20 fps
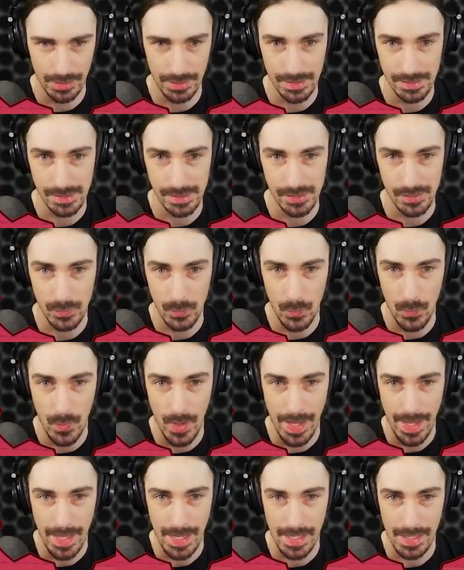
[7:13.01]
This is
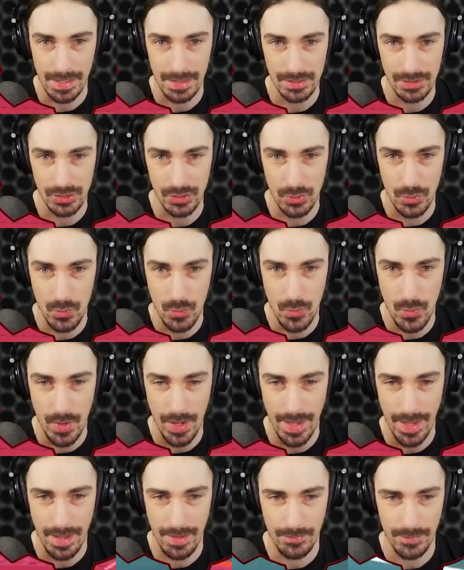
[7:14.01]
way too
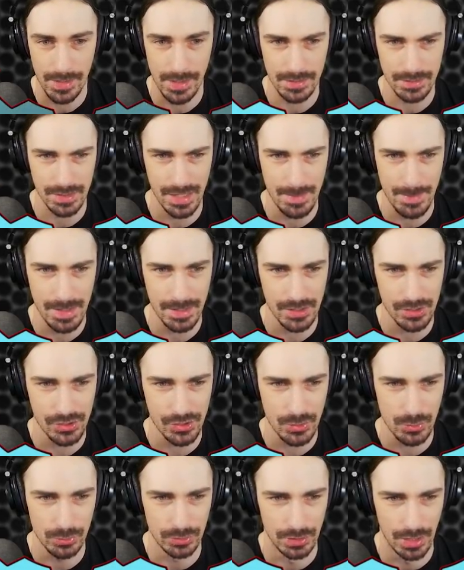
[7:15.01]
heavy. Did I make this
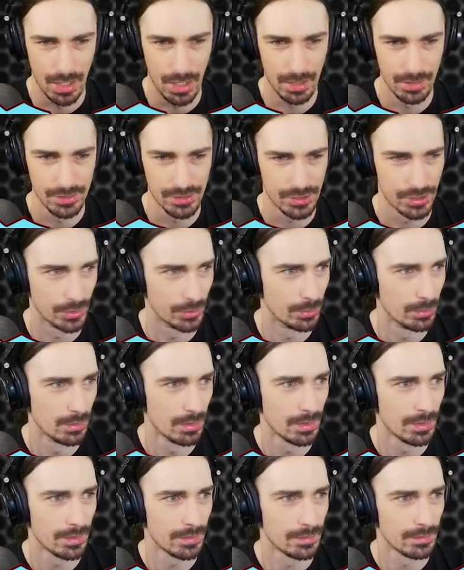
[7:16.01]
too long too?
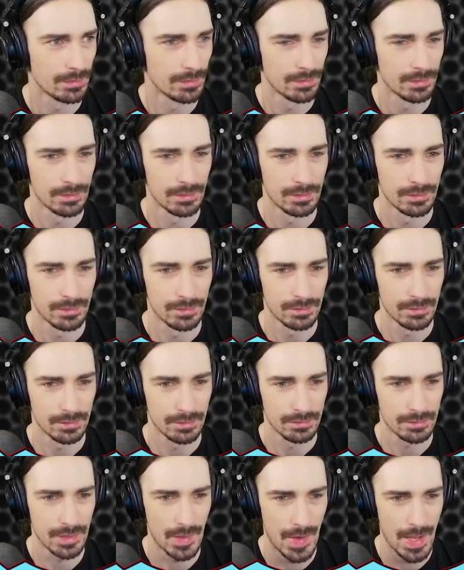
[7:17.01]

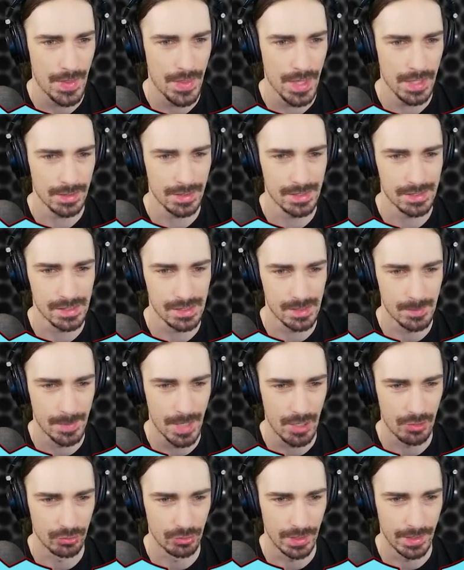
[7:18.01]
No, I think this is
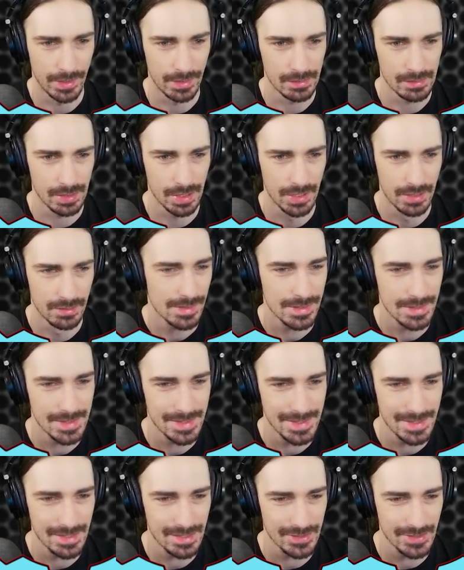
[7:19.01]
about right. These
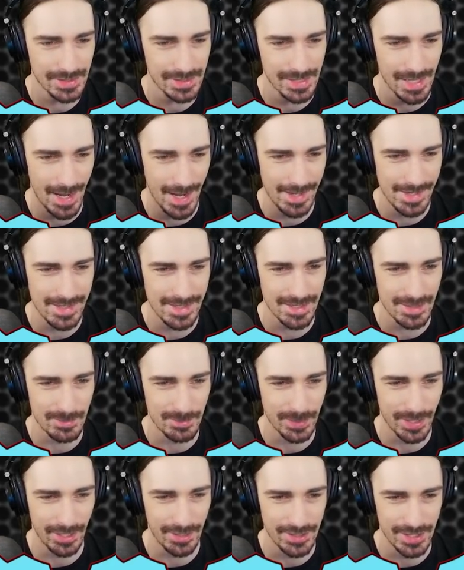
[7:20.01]
seats look tiny
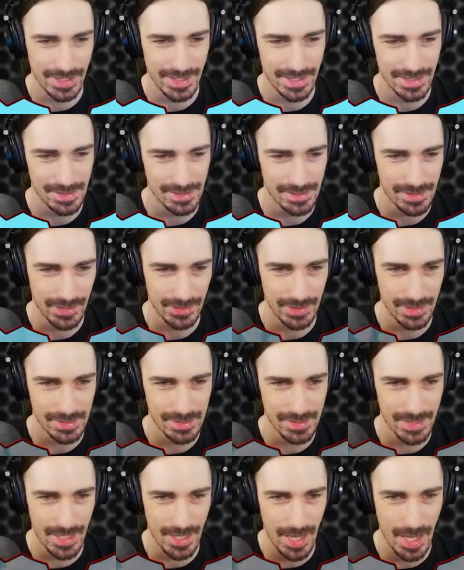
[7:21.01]
compared to this. Here, let's
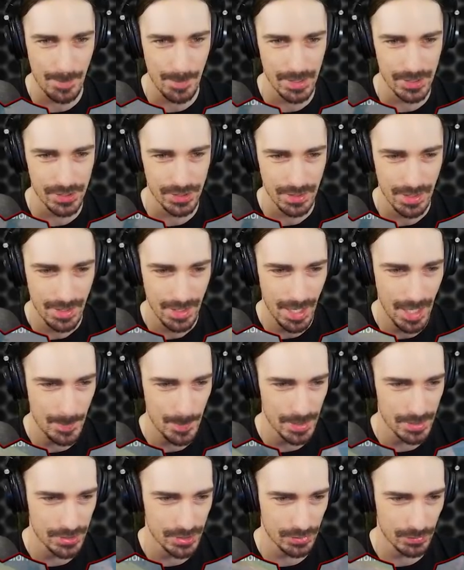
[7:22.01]
see how, how much how
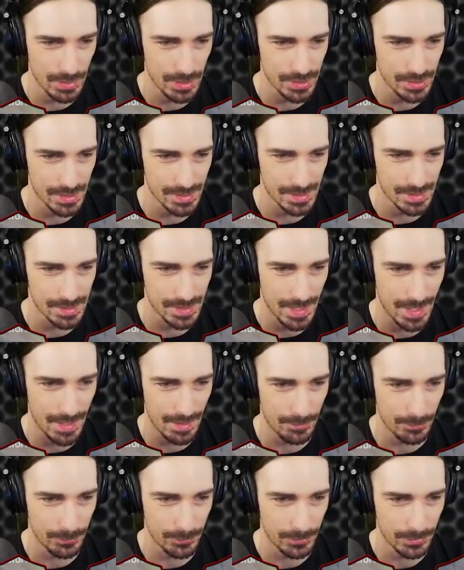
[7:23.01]
much thrust does this
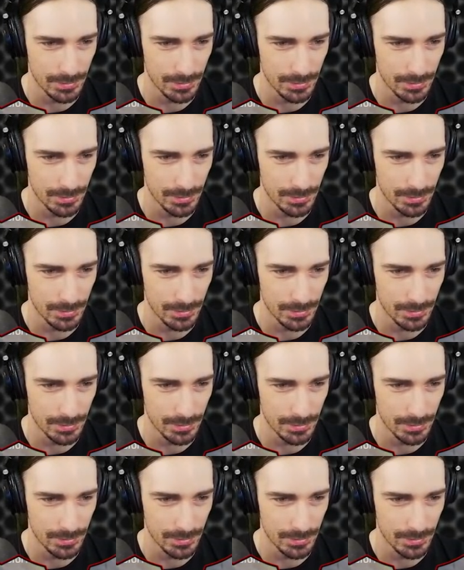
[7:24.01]
have?